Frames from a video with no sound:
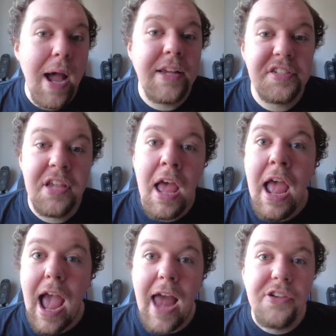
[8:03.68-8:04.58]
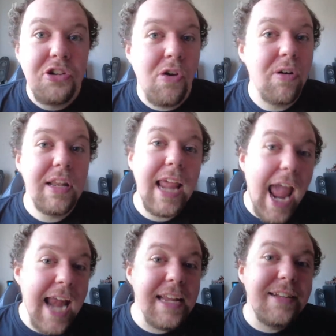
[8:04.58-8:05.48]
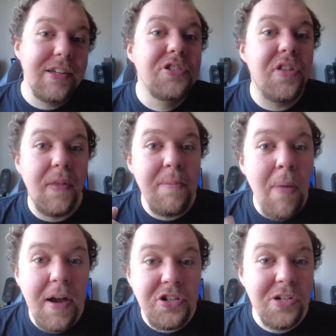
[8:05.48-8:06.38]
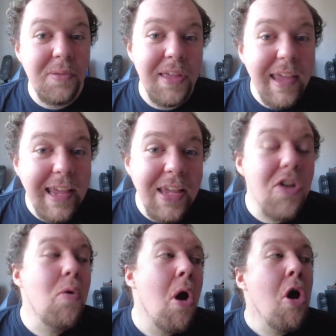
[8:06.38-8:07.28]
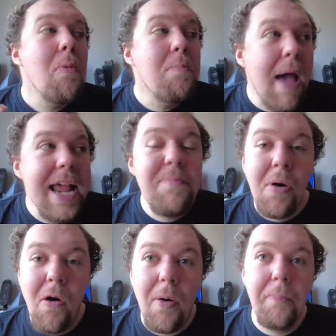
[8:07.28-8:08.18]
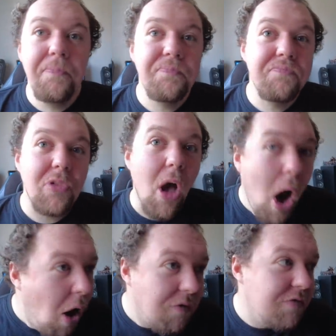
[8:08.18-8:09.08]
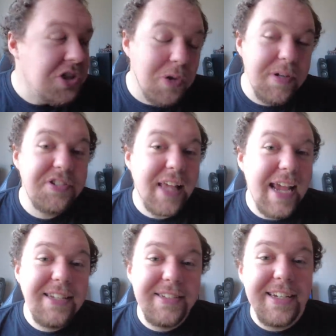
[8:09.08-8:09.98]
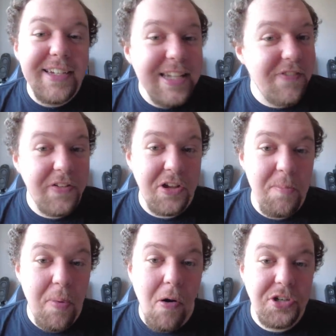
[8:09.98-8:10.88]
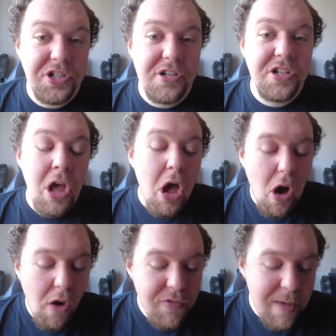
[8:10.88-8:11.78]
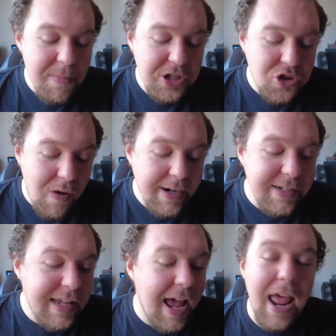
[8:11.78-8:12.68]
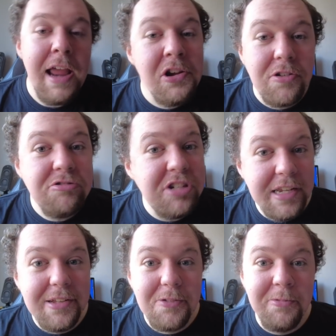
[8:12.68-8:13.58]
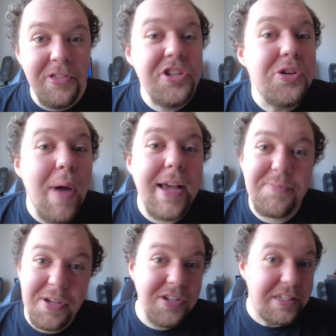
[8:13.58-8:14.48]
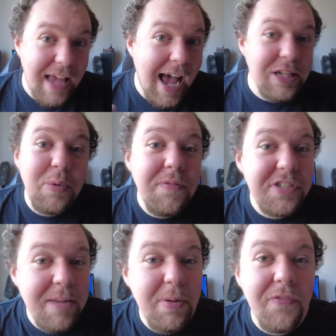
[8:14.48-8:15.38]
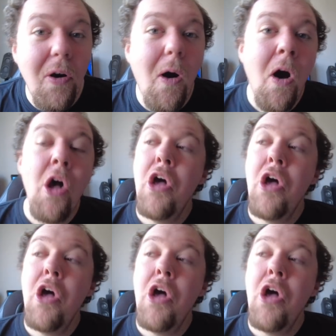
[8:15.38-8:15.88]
US. And currently, any deals that they might do with the EU may put off, shall we say, significant portions of them trying to get a good deal with the US, because, as we've said before,